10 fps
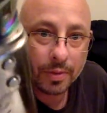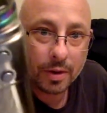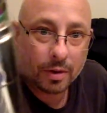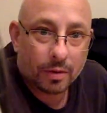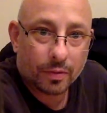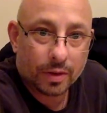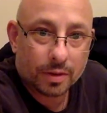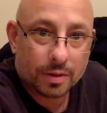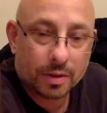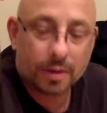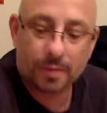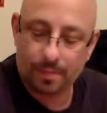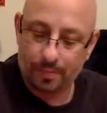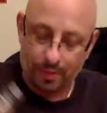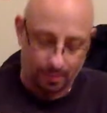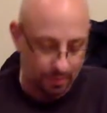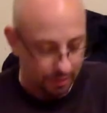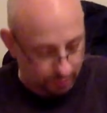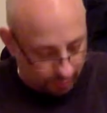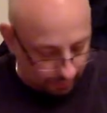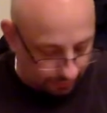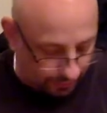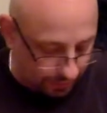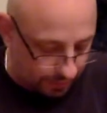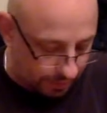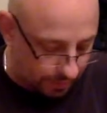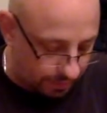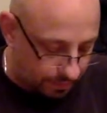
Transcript: I don't know if you can see it. Now I'm going to try to fix it.